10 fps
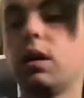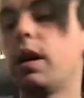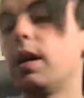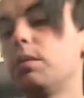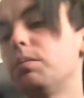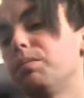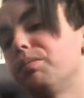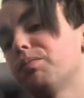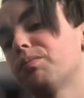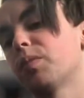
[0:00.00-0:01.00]

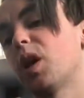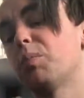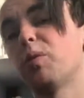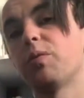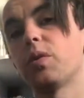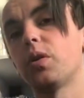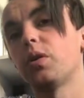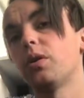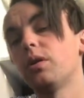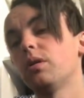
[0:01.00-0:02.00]
I
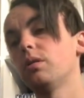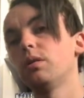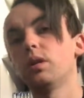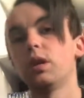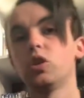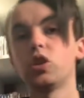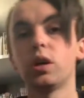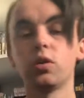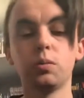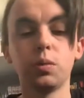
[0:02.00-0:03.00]
prefer the
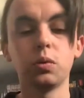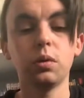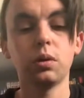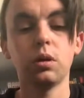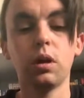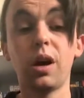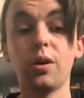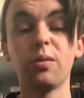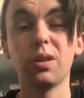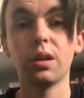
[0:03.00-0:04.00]
Jungle Book
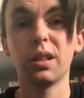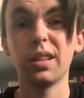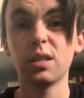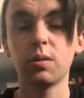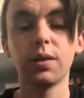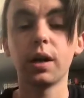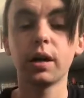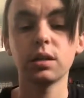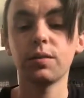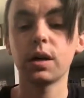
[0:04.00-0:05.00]
over this one
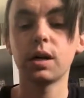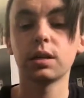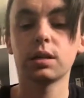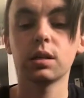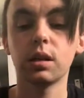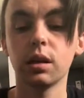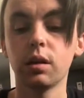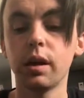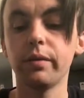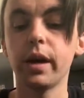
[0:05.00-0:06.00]
though, as far as the
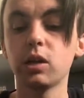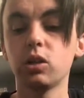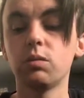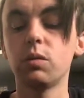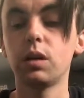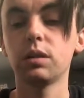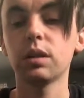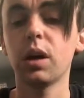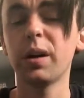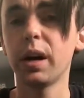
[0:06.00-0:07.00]
live action ones
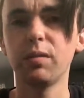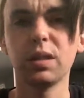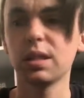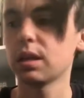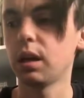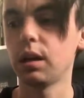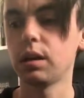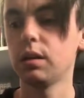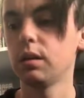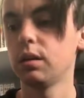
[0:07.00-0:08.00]
go. I haven't
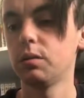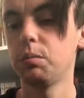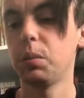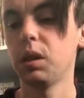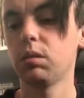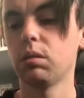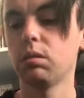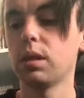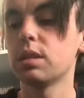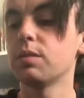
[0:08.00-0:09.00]
seen
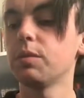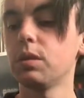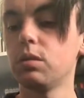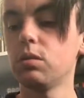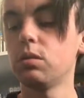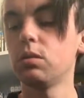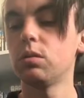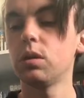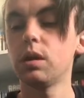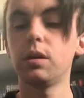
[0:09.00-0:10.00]
Maleficent
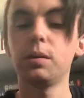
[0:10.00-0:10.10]
or